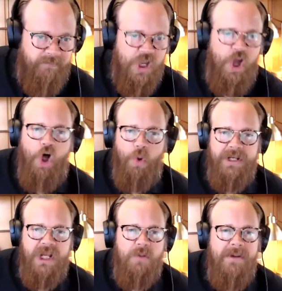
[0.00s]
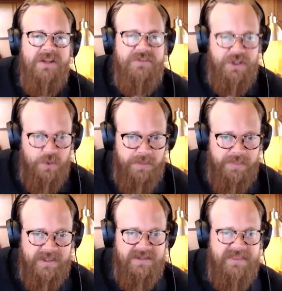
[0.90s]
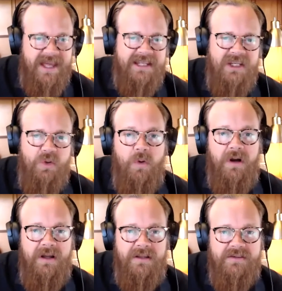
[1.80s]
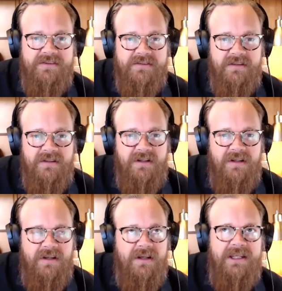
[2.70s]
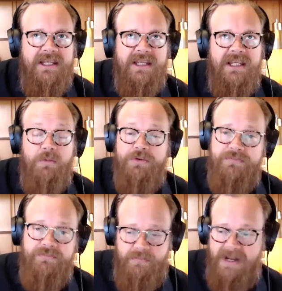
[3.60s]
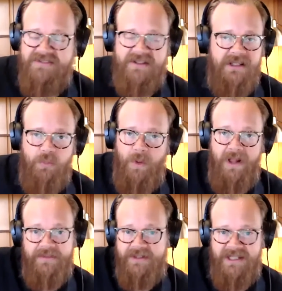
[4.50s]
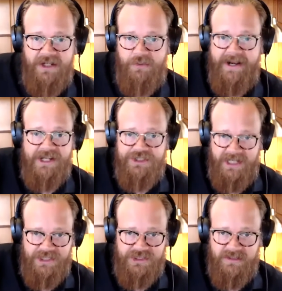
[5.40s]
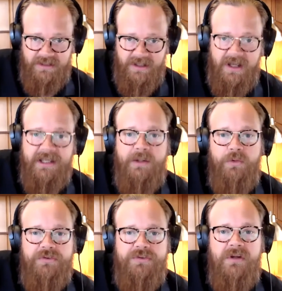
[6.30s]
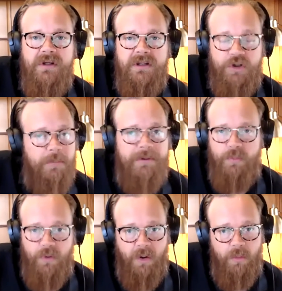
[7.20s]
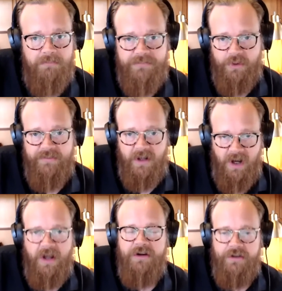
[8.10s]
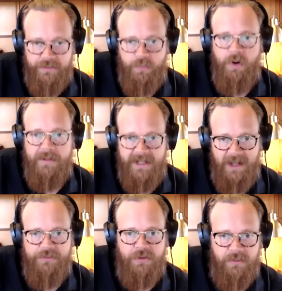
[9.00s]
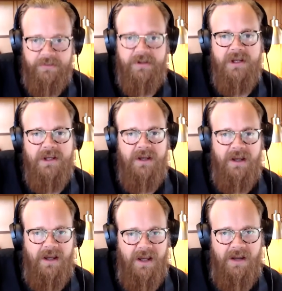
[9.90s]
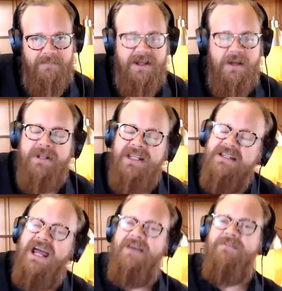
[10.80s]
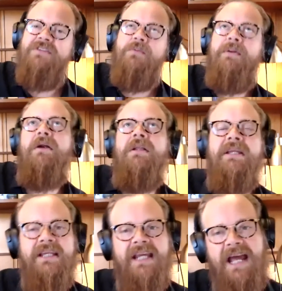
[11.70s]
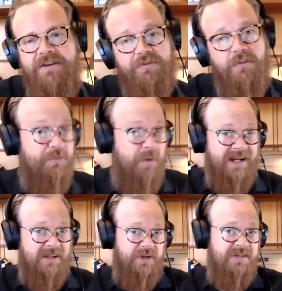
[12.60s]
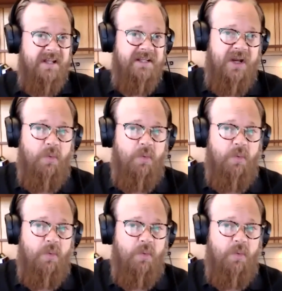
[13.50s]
All we know about his youth is that he was basically wealthy. He had a great education. He grew up in a sort of an honored Roman household. But he did have this, apparently he had this from his writings. You can tell he had a